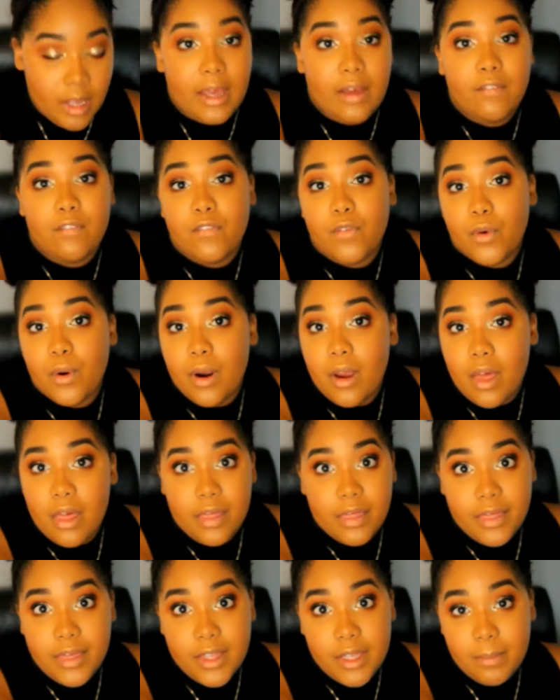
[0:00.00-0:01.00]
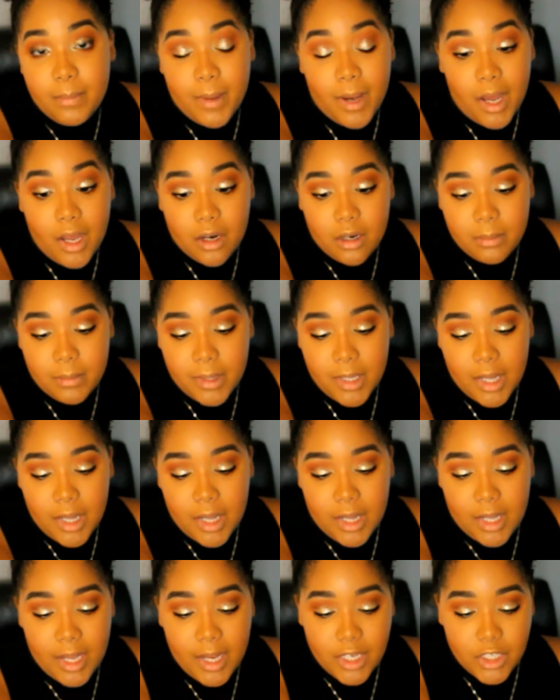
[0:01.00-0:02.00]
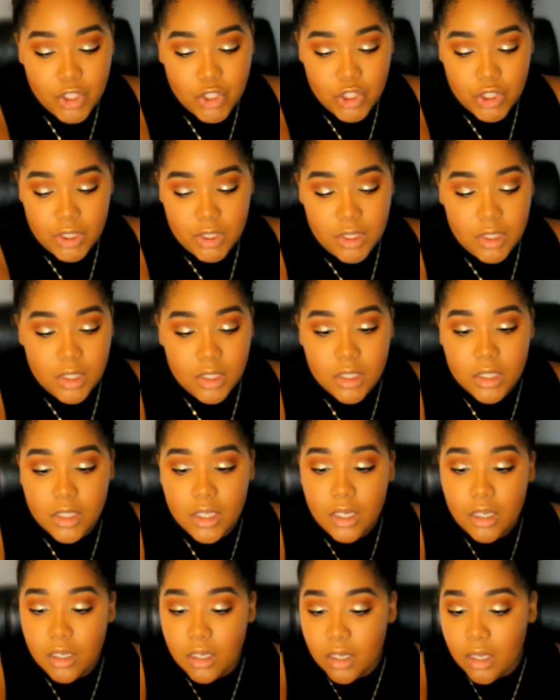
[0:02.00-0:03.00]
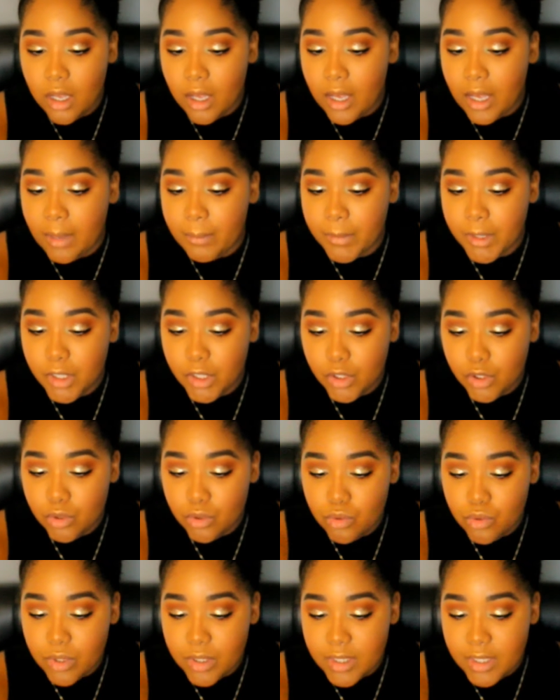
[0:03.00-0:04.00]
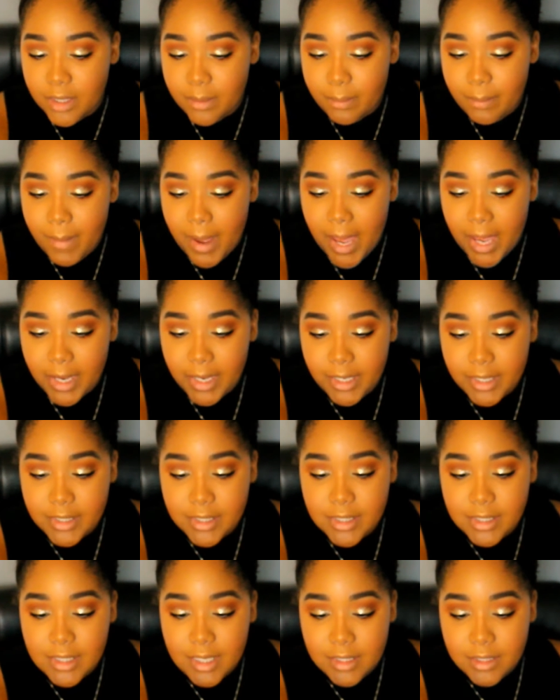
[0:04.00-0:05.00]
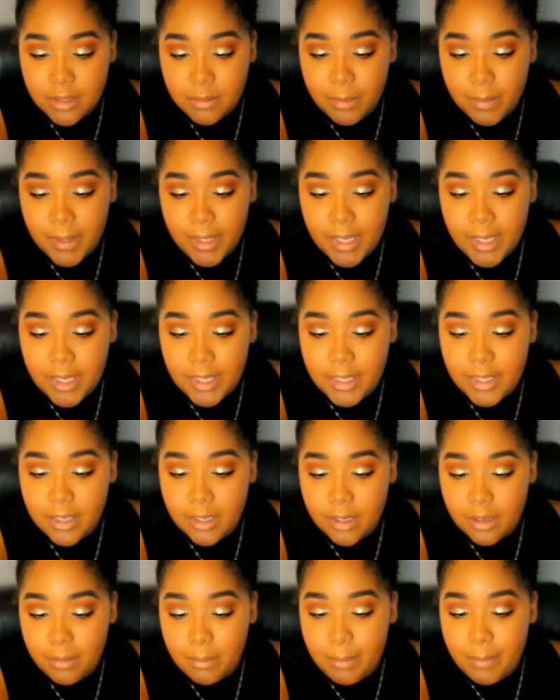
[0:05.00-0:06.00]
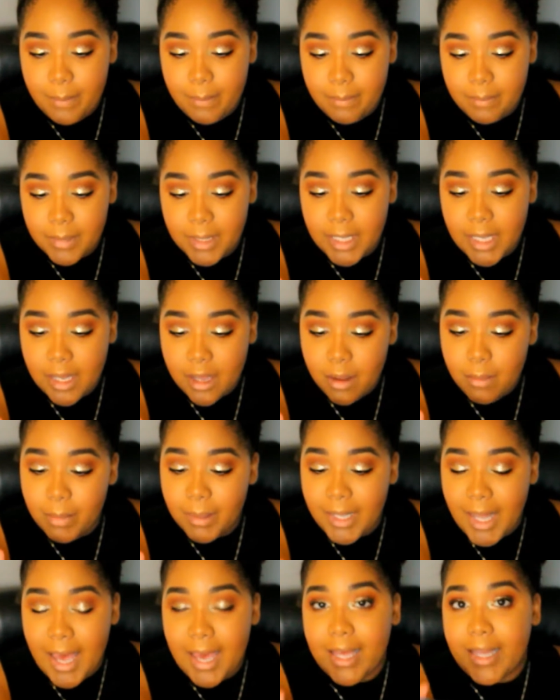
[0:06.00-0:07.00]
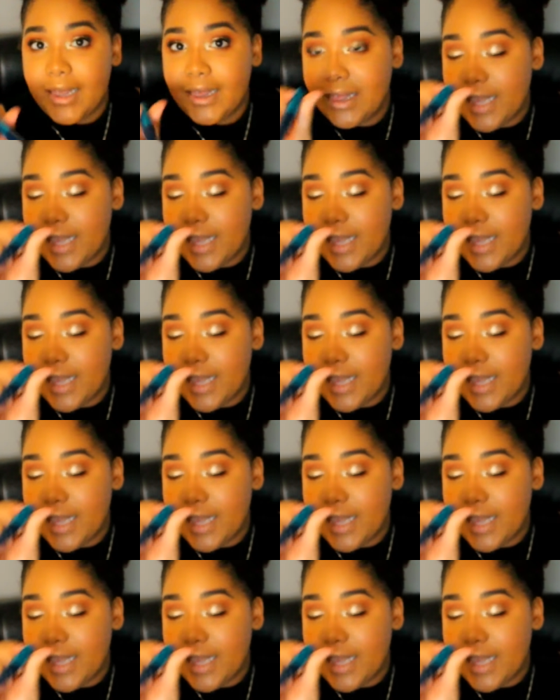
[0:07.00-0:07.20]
And for the bottom lashes, I'm gonna use the MAC Extended Play Giga Black